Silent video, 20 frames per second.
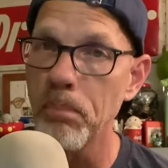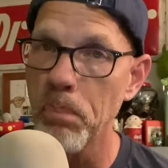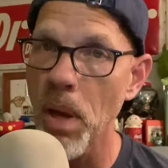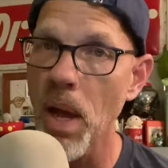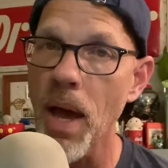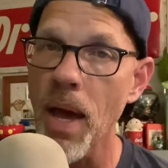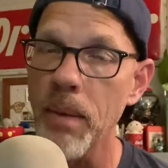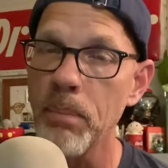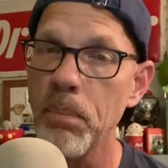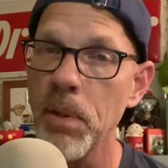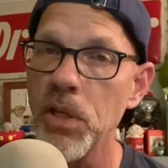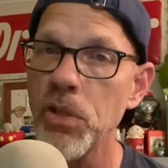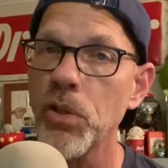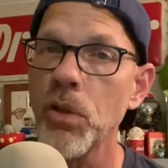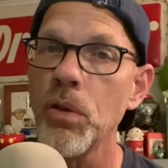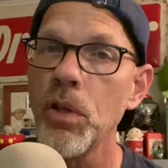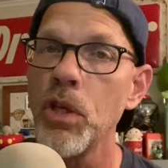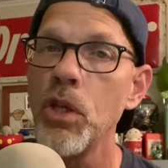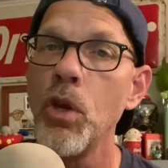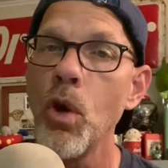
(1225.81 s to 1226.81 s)
But be sure
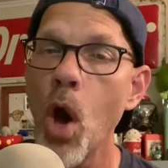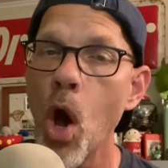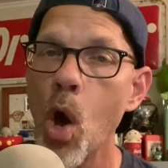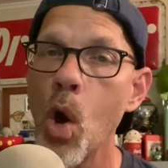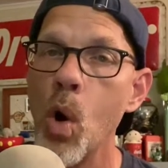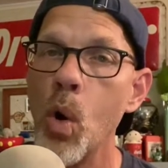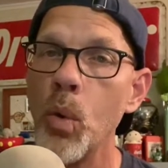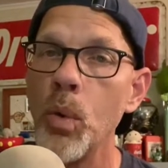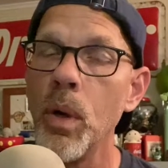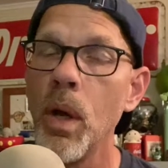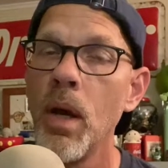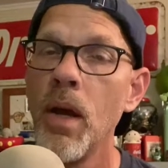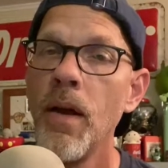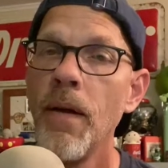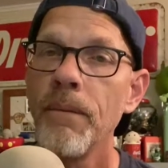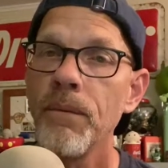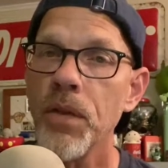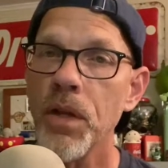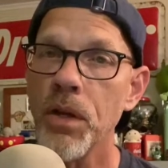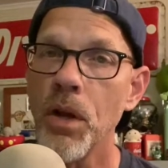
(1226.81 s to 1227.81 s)
that you own
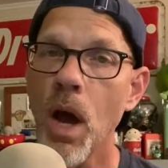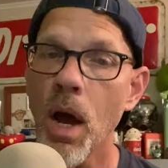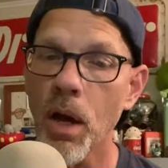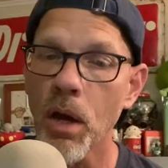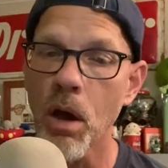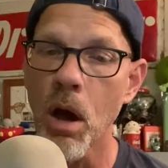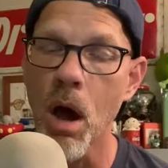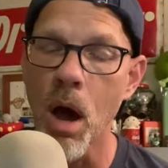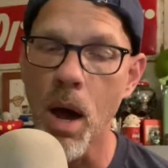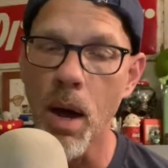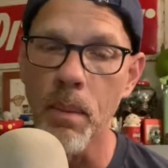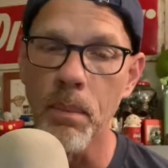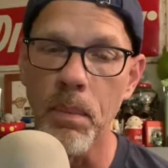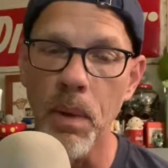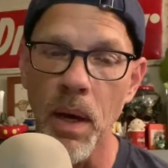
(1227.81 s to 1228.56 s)
the dot com.